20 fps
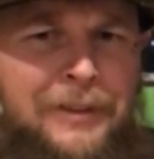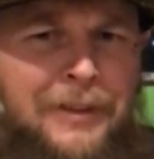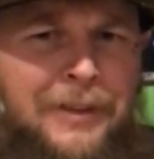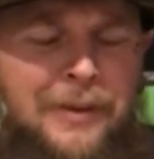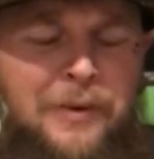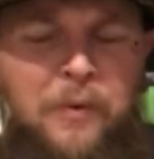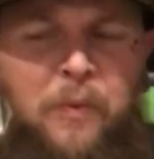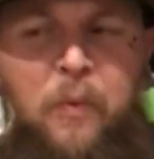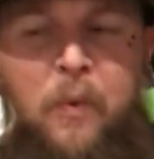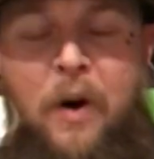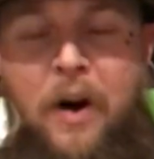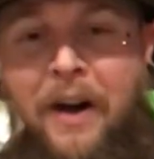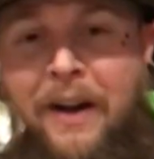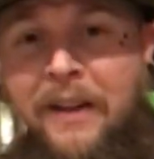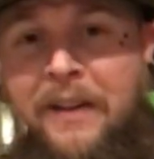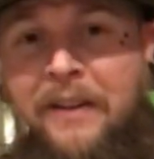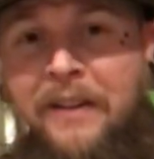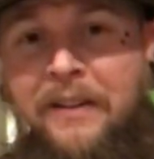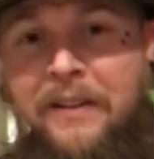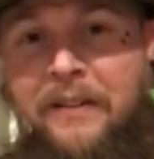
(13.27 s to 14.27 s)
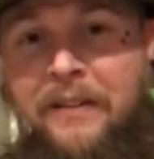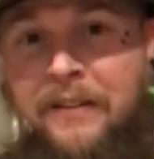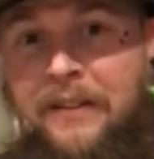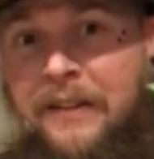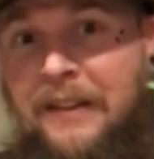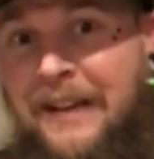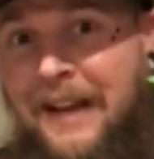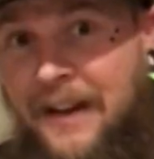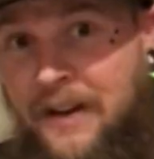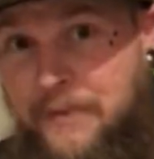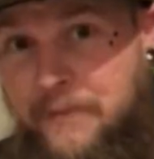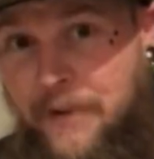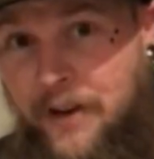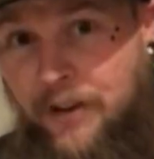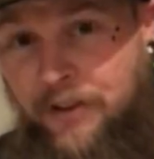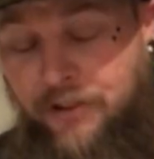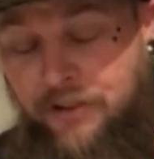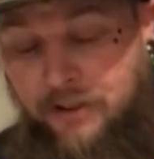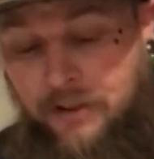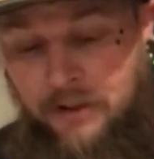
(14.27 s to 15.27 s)
why, and how
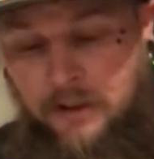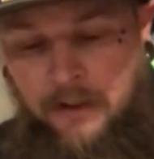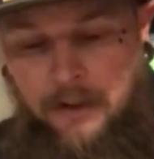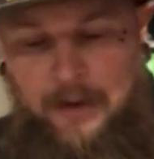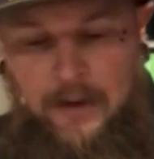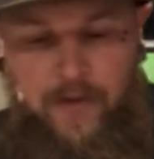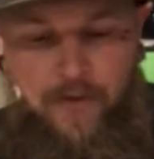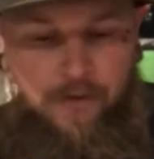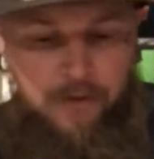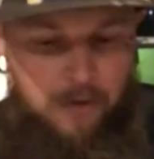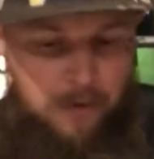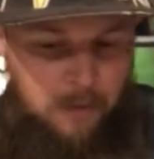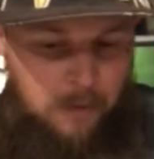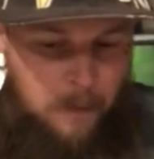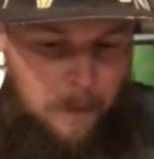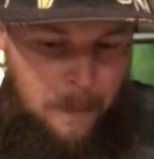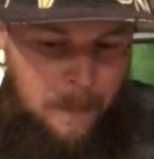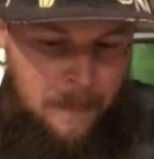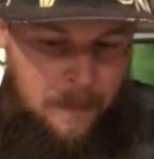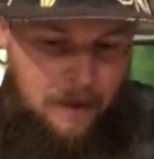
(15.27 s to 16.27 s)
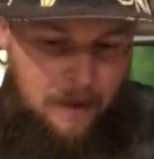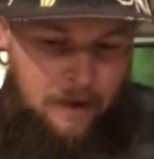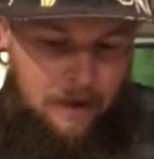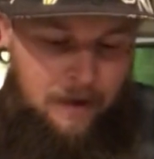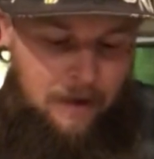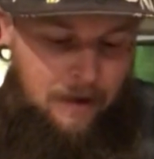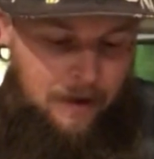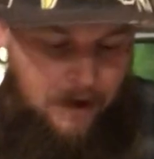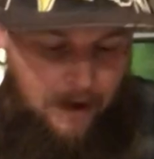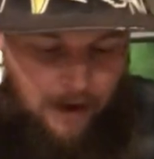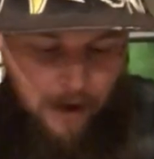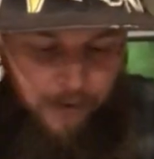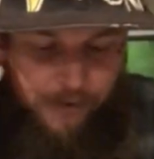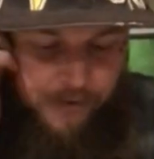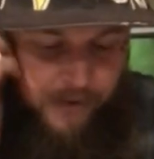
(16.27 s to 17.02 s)
much. So, I'll say